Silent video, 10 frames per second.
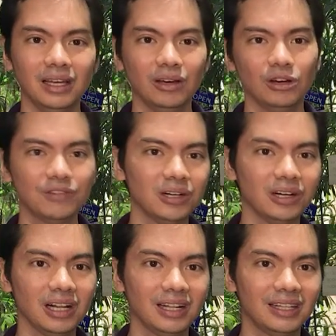
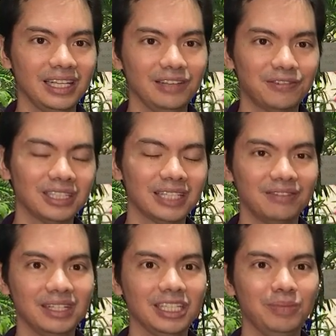Overall, the
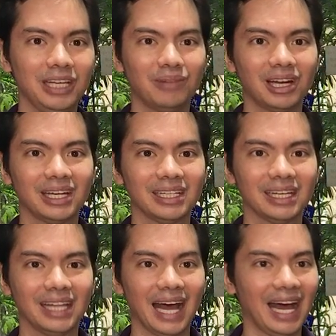470 is being
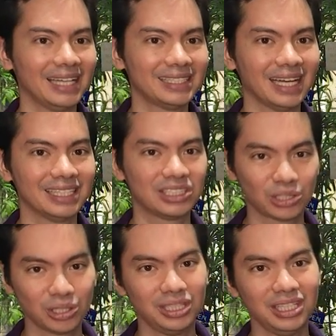marketed as a
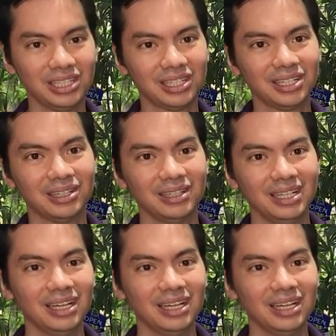sturdier